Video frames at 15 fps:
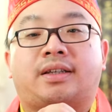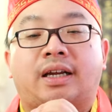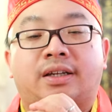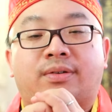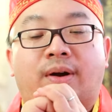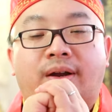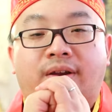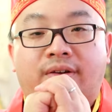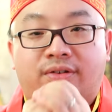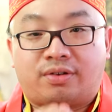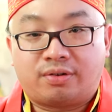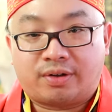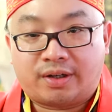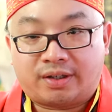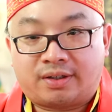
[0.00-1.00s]
That's why you
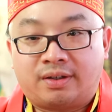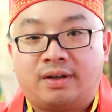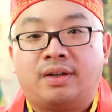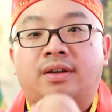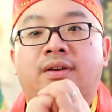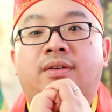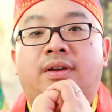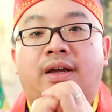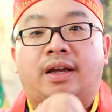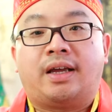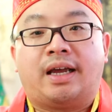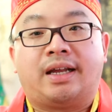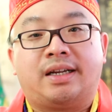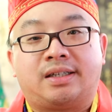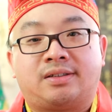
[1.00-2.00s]
do this.
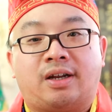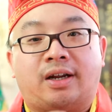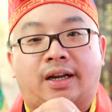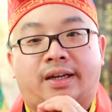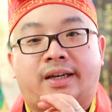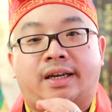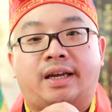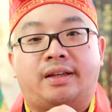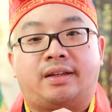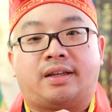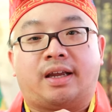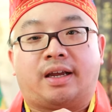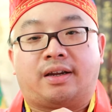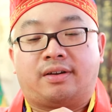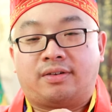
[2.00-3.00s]
And it's not like kid
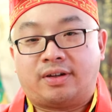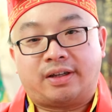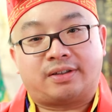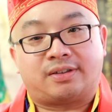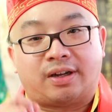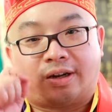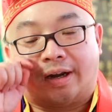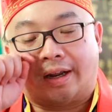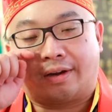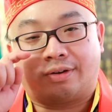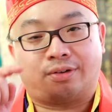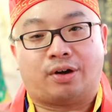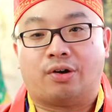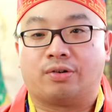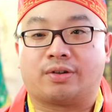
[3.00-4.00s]
thing. It's not like,
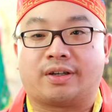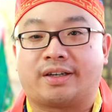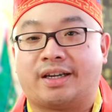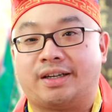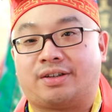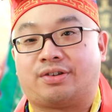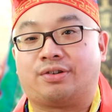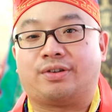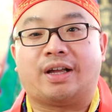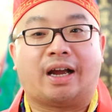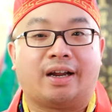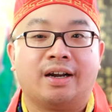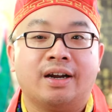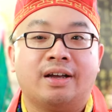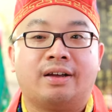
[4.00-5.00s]
oh, the kids do
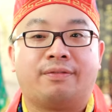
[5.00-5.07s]
that.